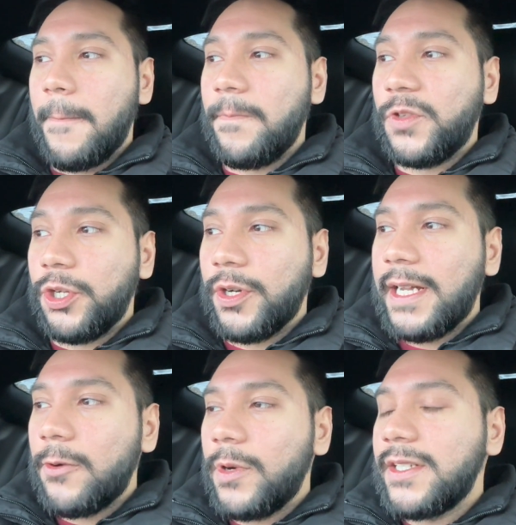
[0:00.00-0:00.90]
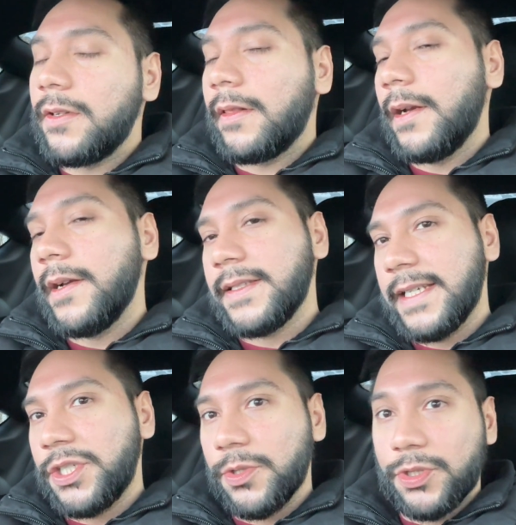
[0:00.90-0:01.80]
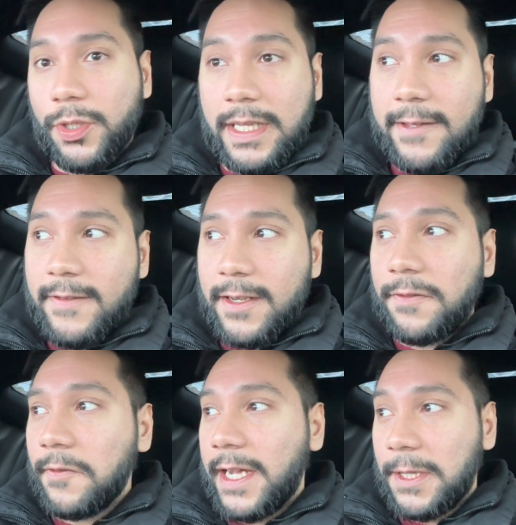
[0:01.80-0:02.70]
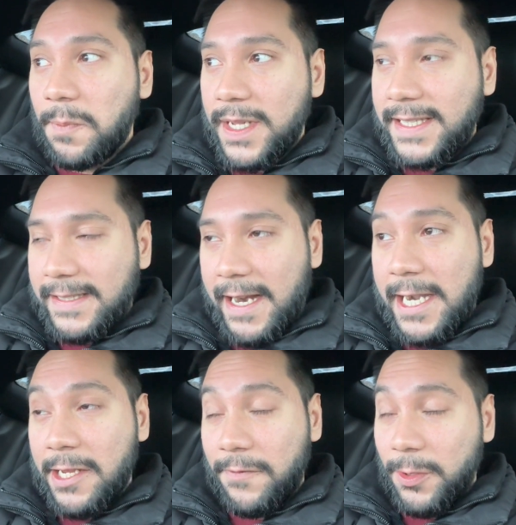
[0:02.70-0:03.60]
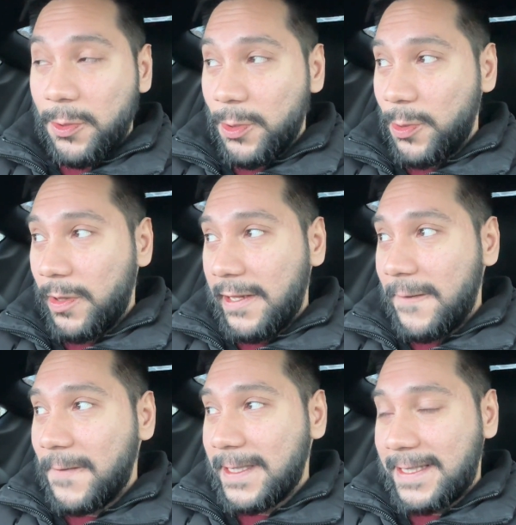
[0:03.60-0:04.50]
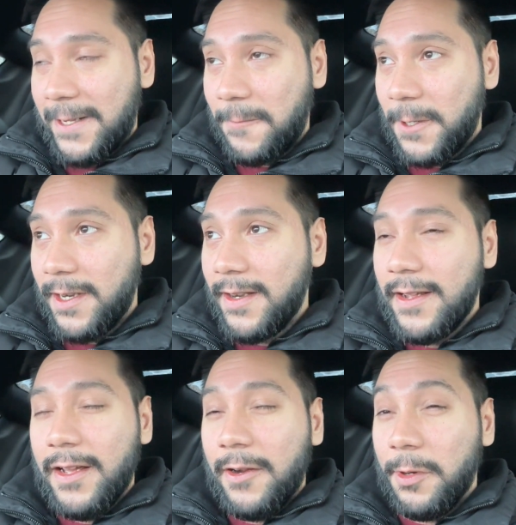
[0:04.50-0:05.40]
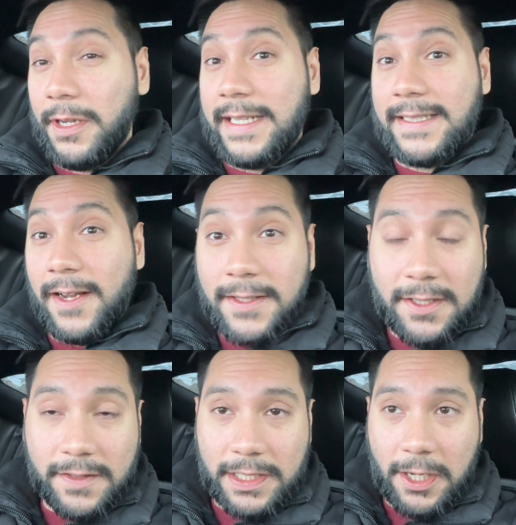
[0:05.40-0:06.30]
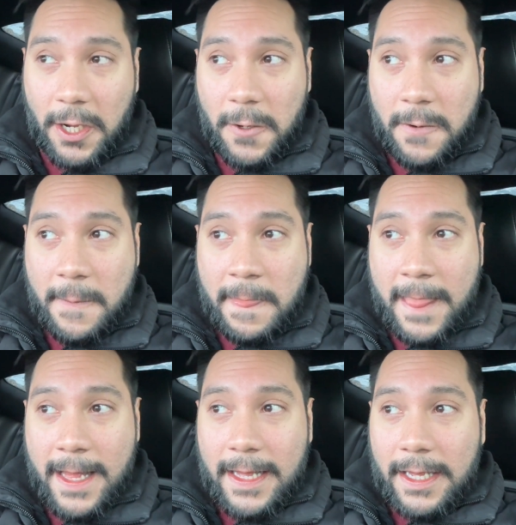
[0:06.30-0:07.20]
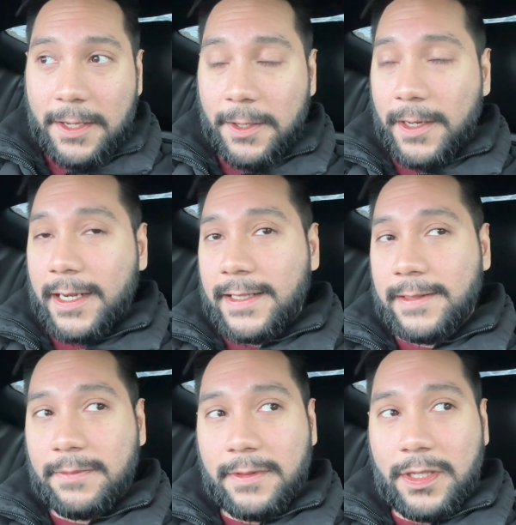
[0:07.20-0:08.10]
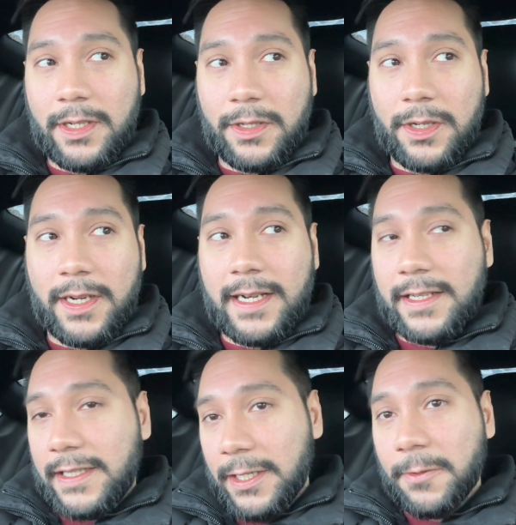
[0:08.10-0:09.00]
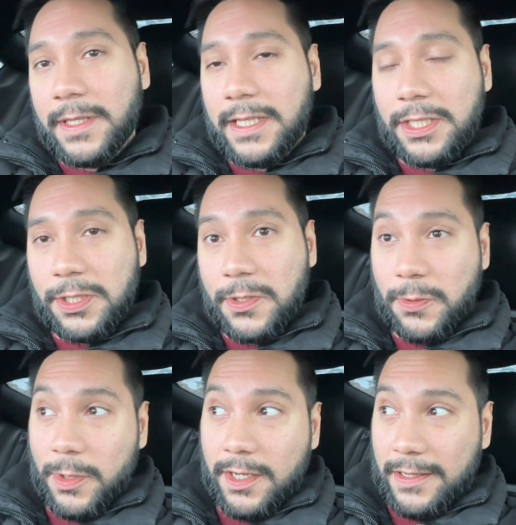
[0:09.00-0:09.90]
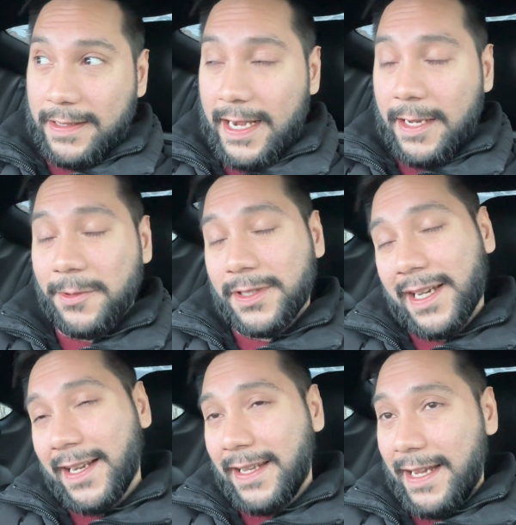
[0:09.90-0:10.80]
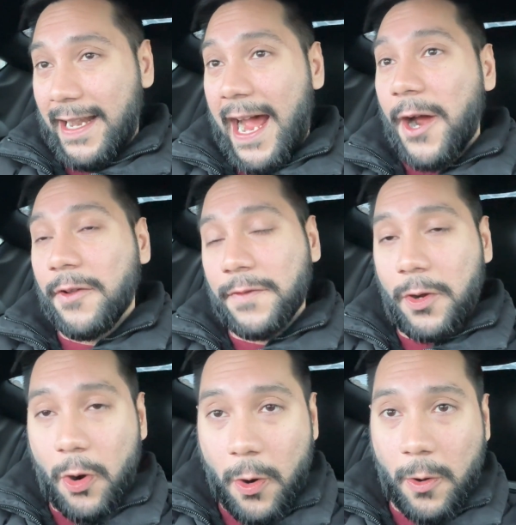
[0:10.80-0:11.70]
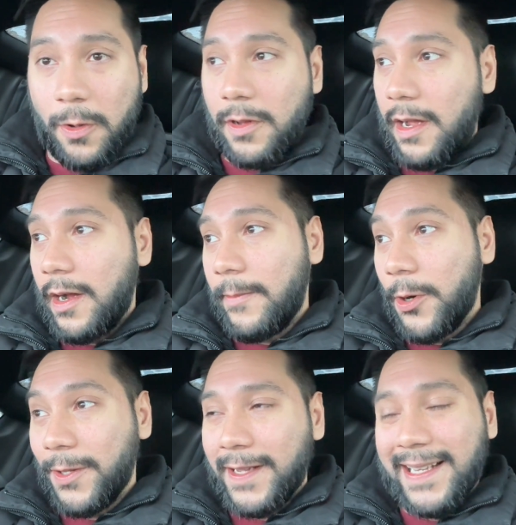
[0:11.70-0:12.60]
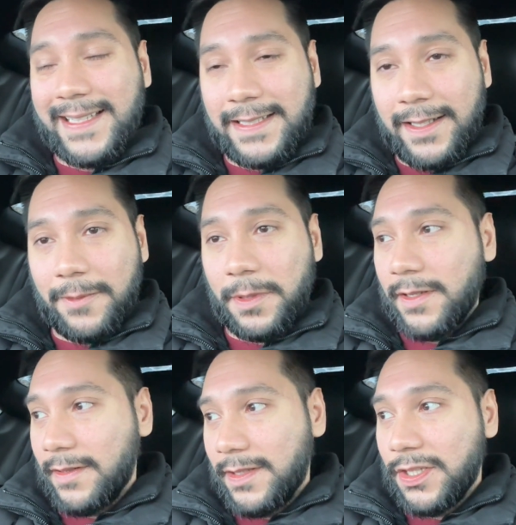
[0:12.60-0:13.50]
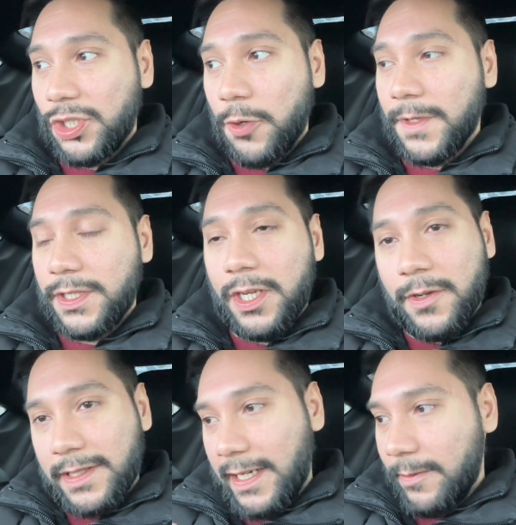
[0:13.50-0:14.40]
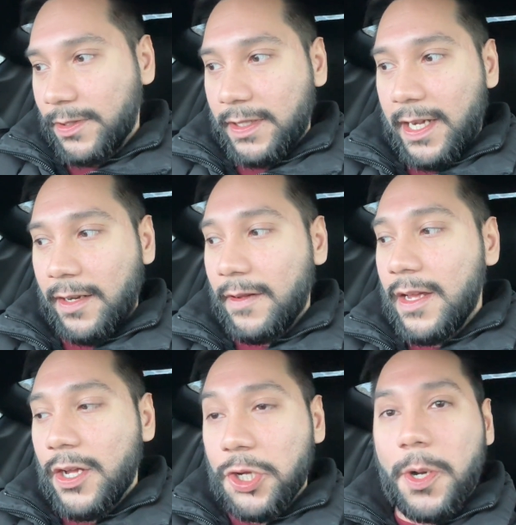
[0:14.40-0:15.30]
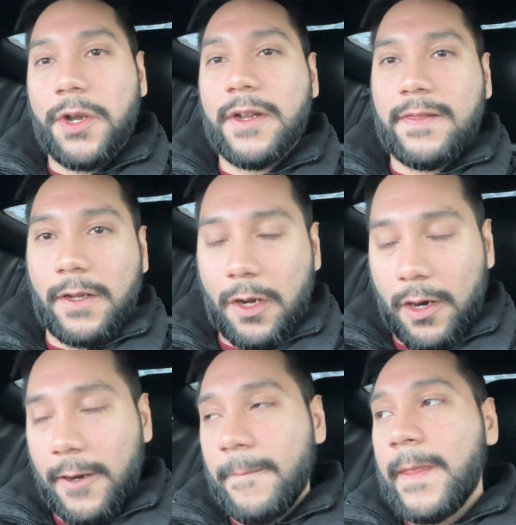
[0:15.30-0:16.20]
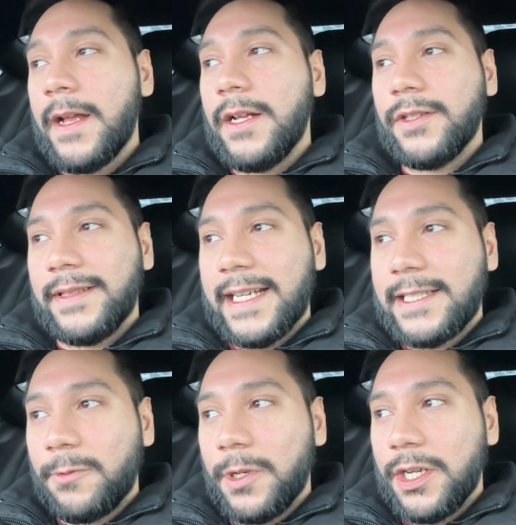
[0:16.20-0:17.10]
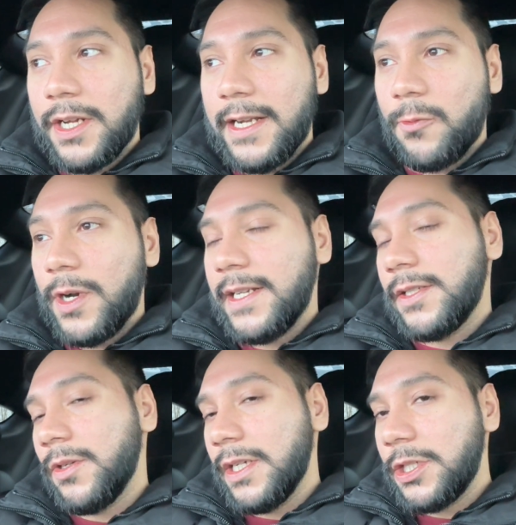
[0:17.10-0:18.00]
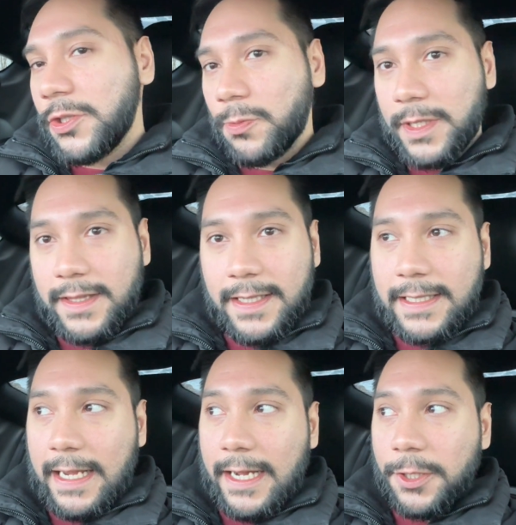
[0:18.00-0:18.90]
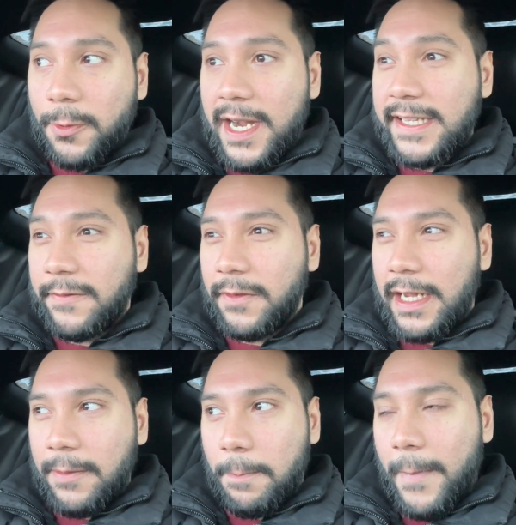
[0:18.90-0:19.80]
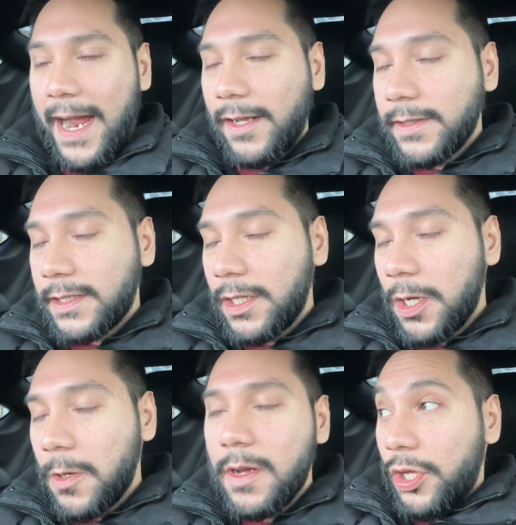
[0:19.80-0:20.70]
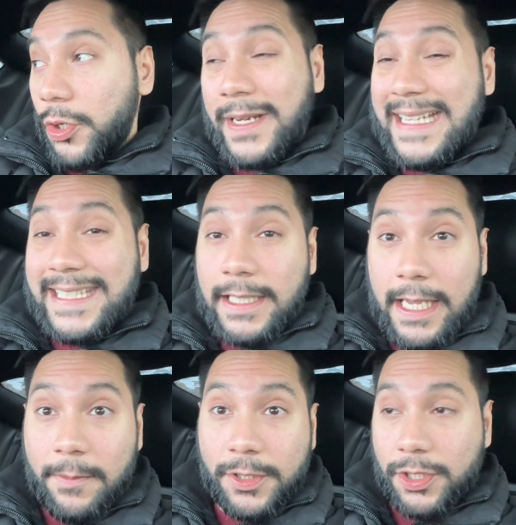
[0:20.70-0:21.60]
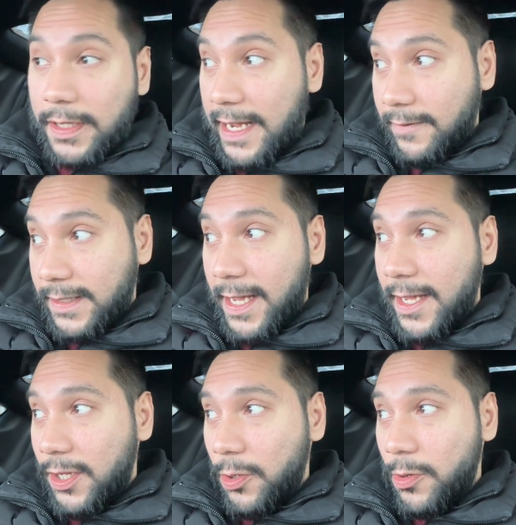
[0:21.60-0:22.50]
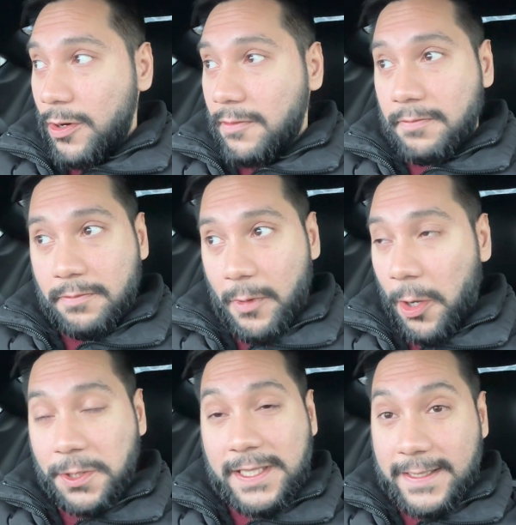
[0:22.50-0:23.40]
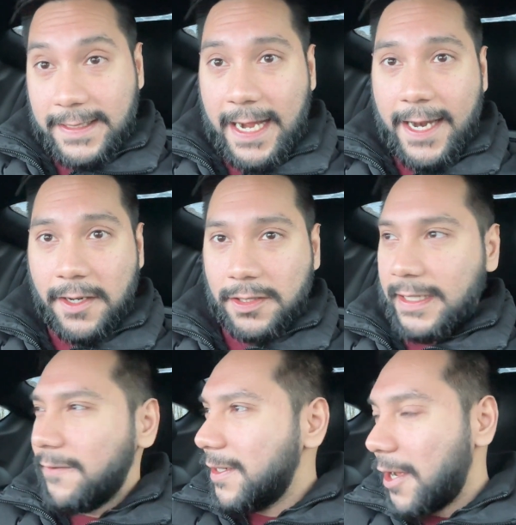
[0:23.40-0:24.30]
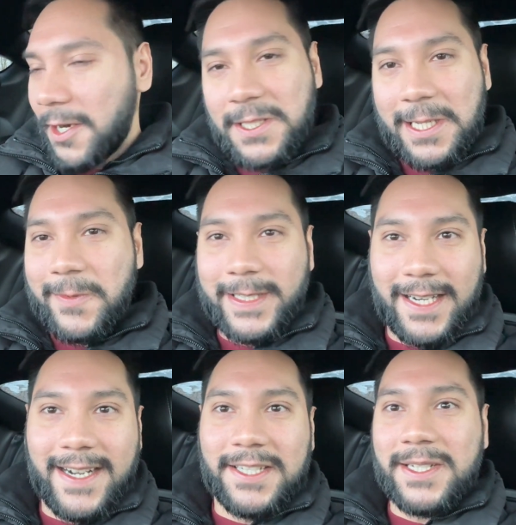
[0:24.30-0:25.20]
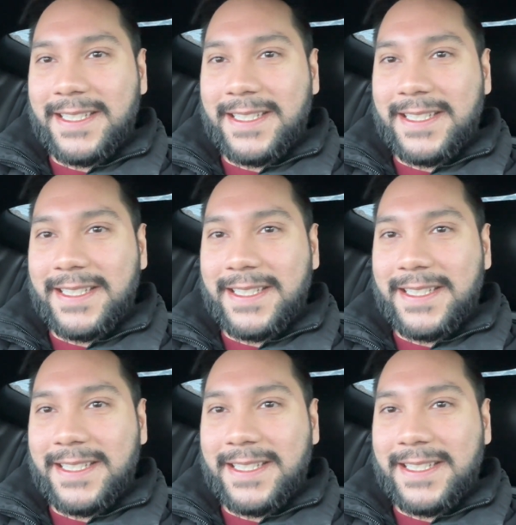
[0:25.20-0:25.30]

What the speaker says: So you're going to run into clearance issues. So even if you've got the best tires, if you live in somewhere where you get tons of snow, you're going to deal with issues where you're not able to kind of get out of the hole, or you're getting stuck because there's just so much snow, it's not able to kind of go underneath the car. So that's where you're going to run into issues with this. Otherwise, if you've got mild snow, you're easily able to kind of take your all-season tires, definitely not in summer tires.